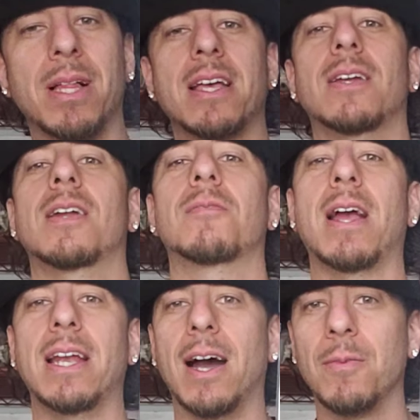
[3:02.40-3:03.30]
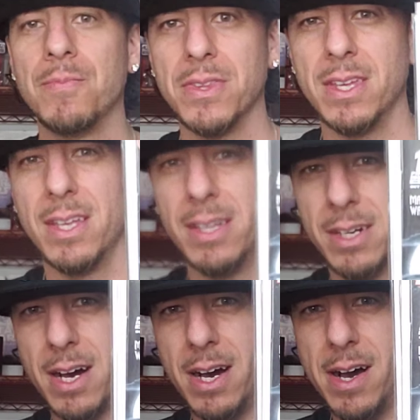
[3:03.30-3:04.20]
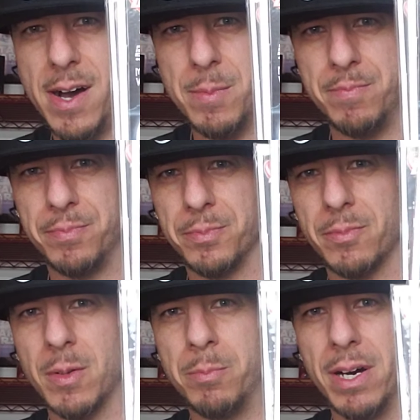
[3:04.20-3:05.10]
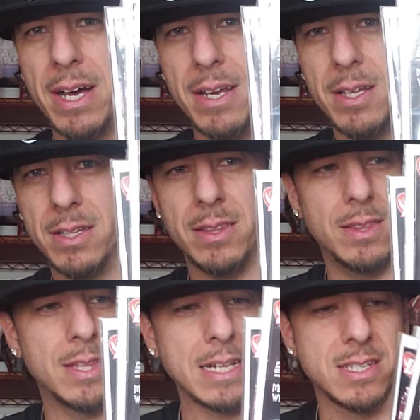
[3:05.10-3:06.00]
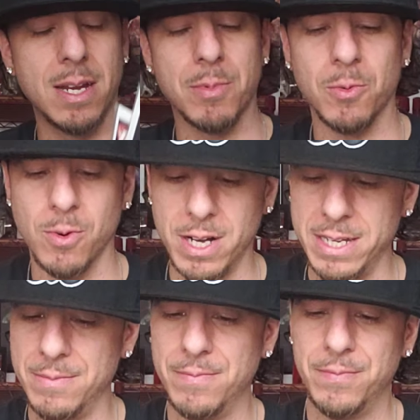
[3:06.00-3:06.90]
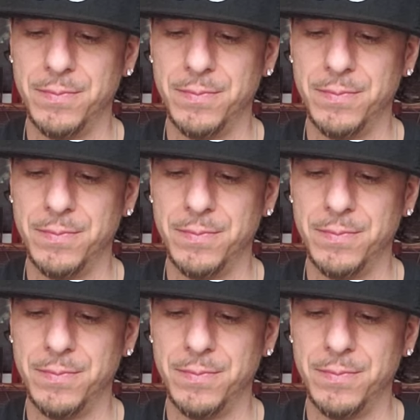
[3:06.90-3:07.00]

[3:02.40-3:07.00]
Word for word: blanking on it right now. Um, but that's number one.